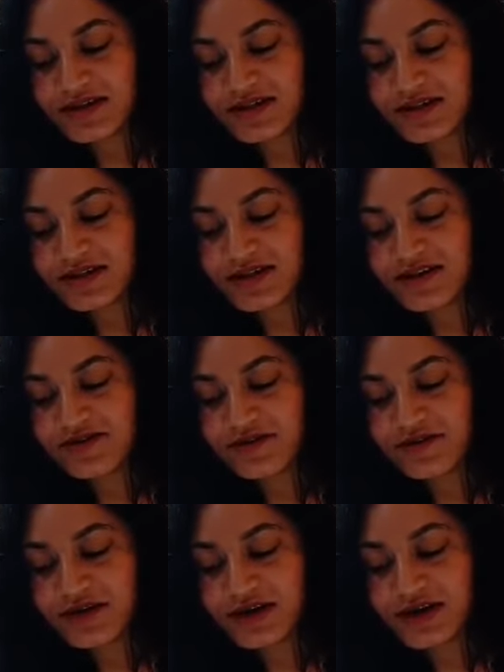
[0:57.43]

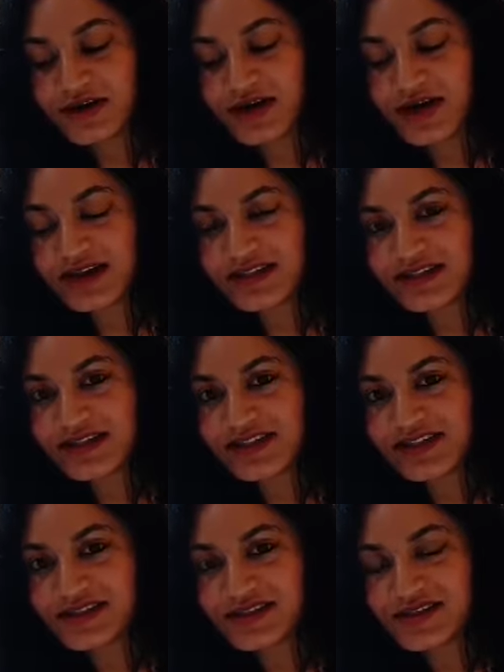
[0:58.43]
therefore, I think
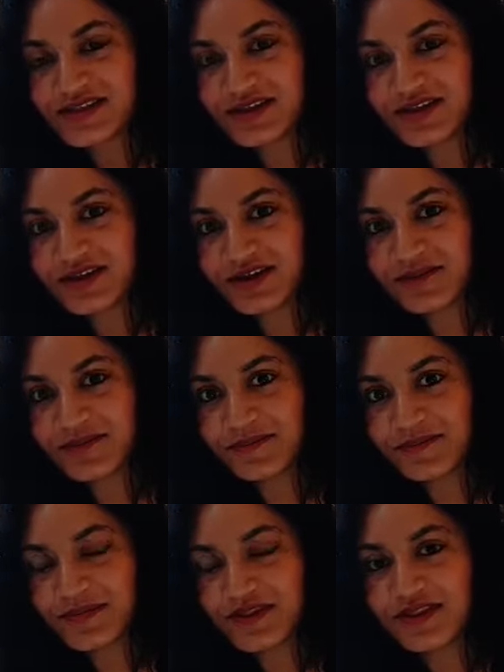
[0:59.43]
this um,
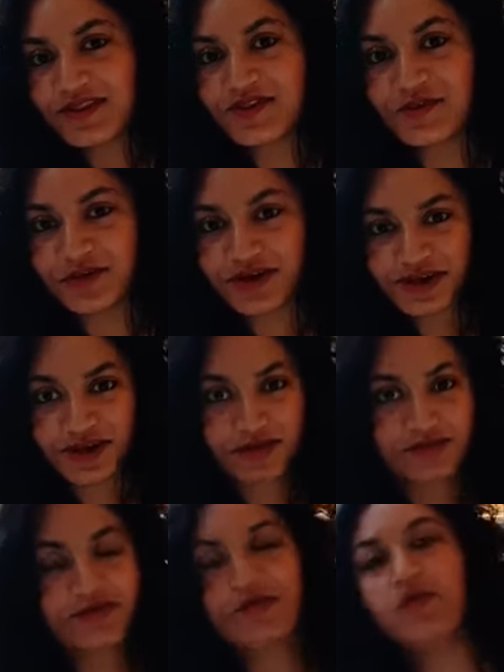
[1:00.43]
story
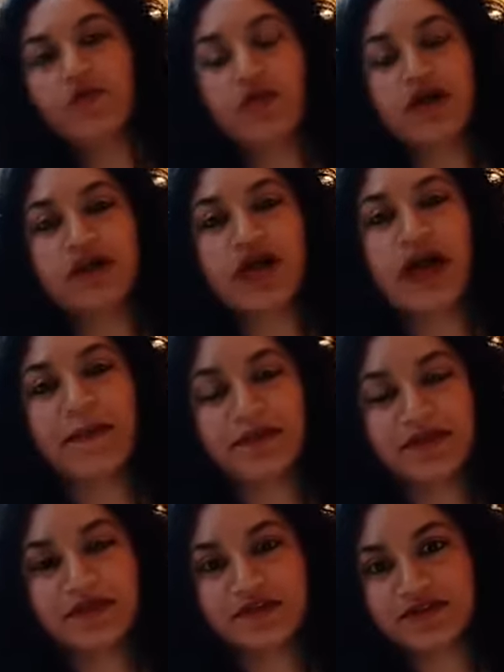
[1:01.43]
of what
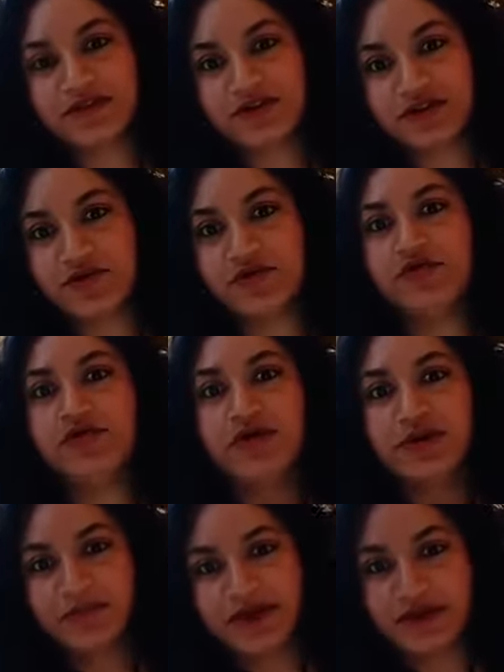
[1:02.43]
happens to children who grow
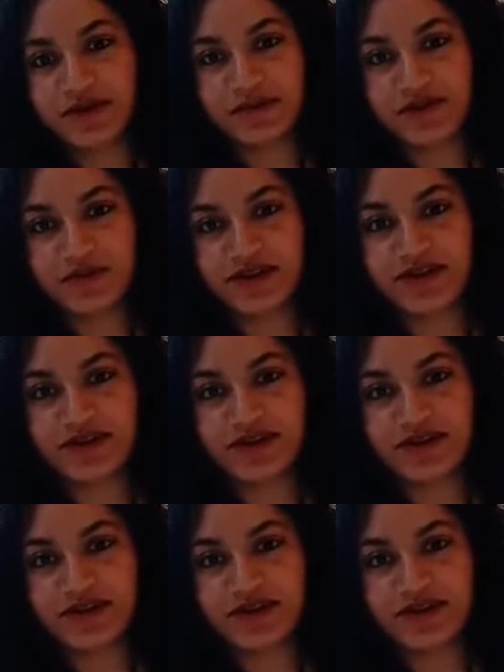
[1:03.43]
up being abused